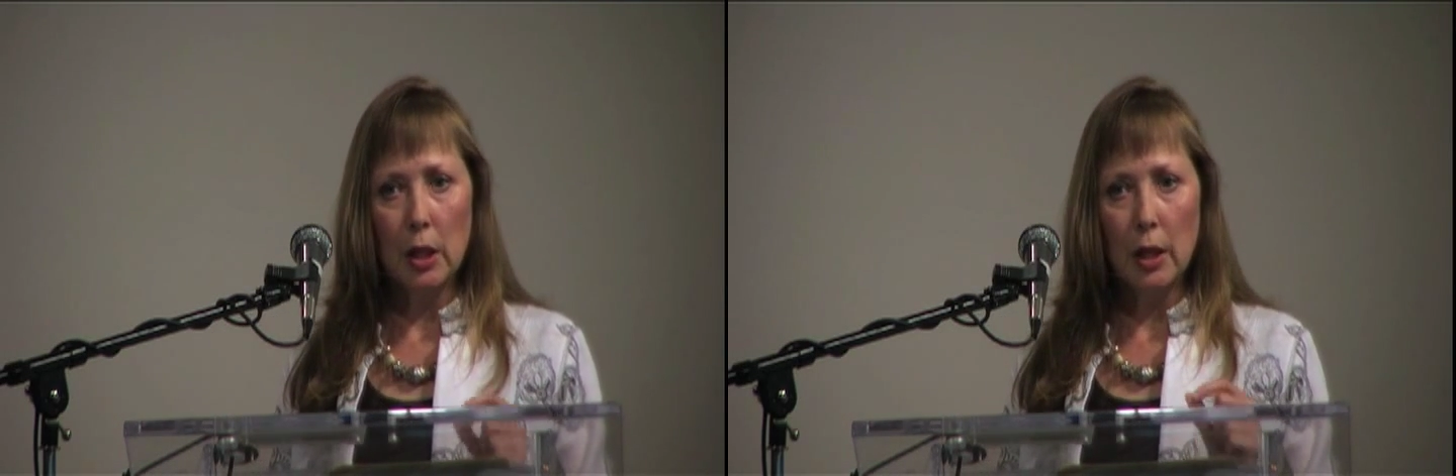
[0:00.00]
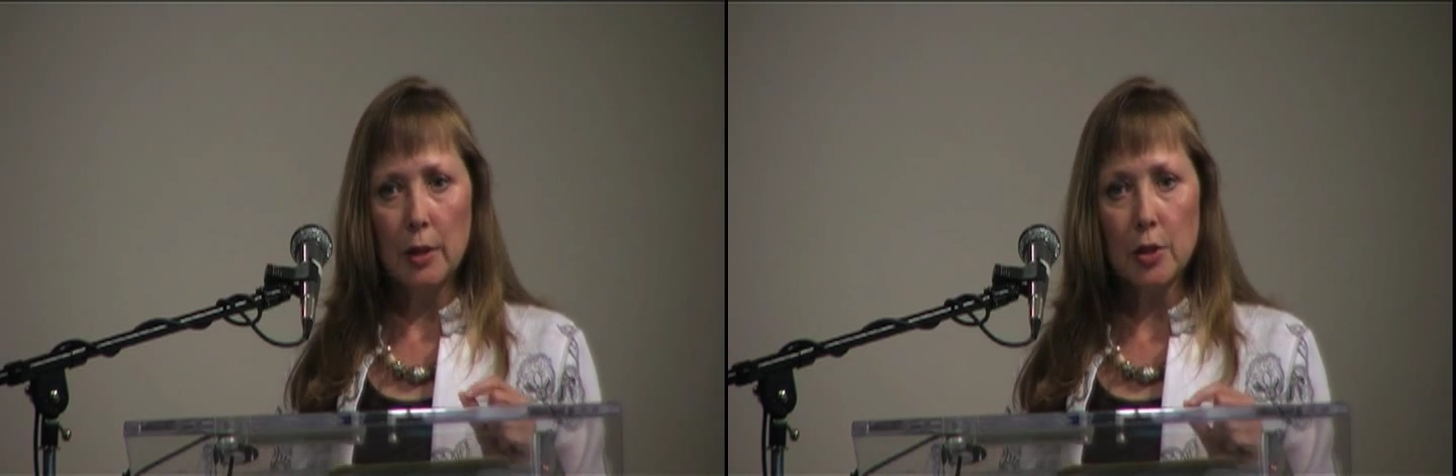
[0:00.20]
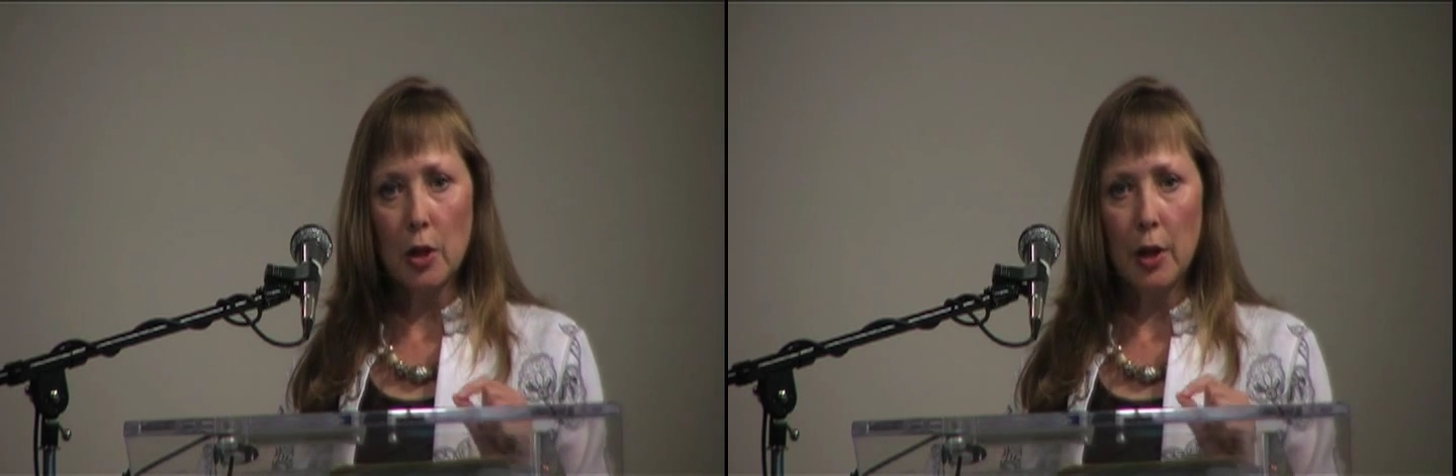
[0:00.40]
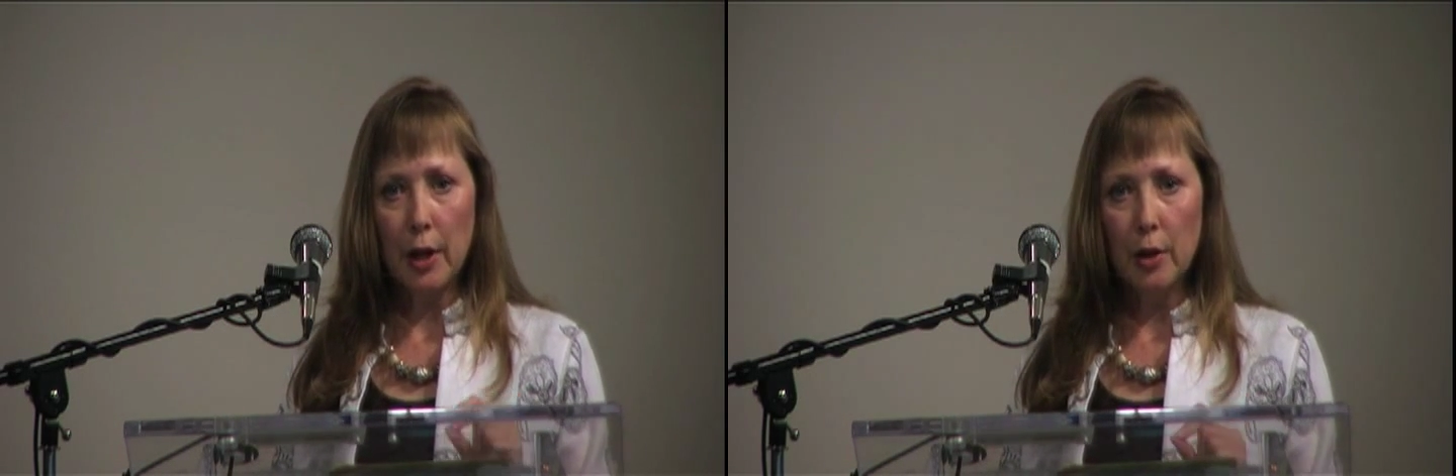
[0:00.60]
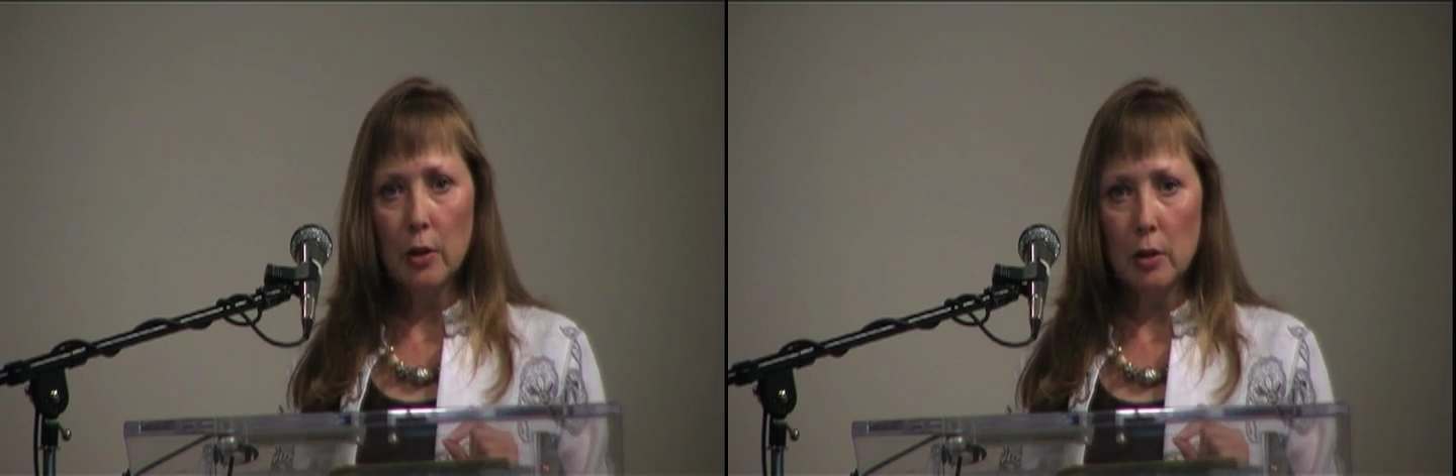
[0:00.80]
and I saw
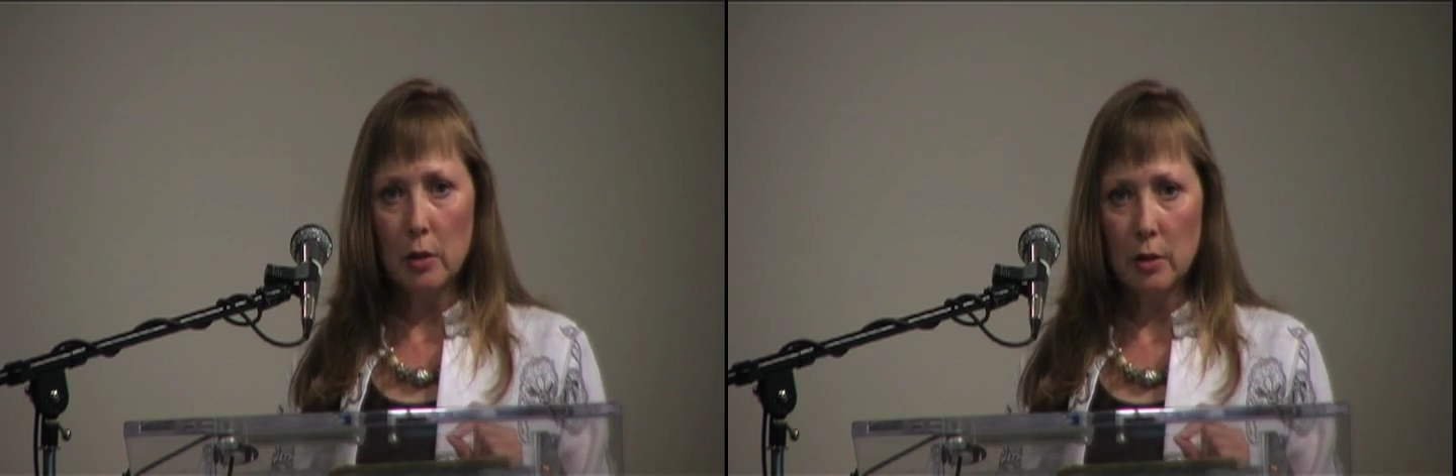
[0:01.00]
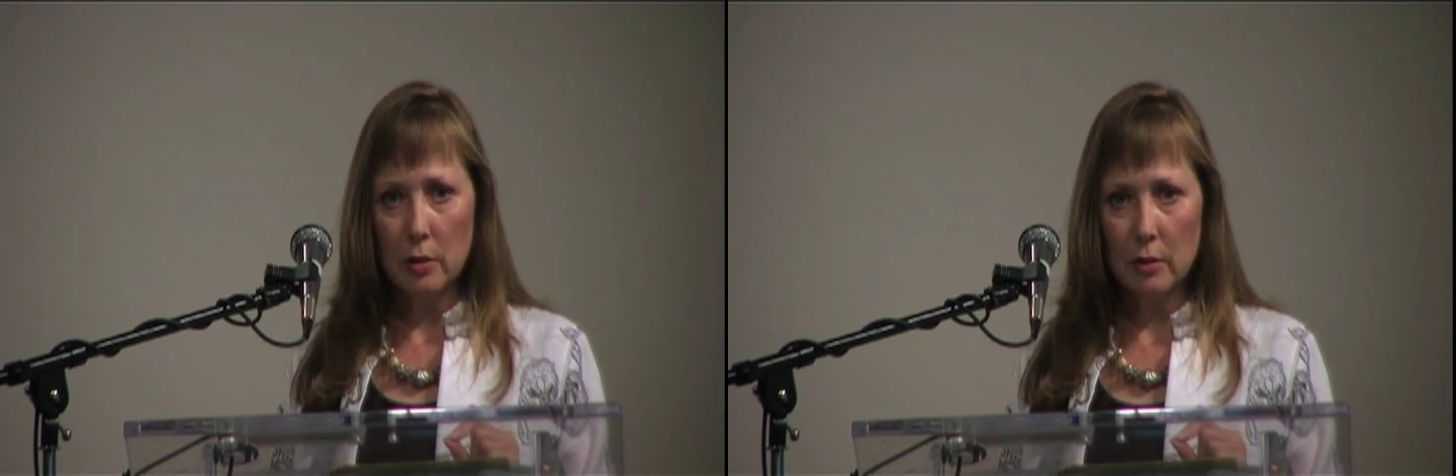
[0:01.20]
Harold,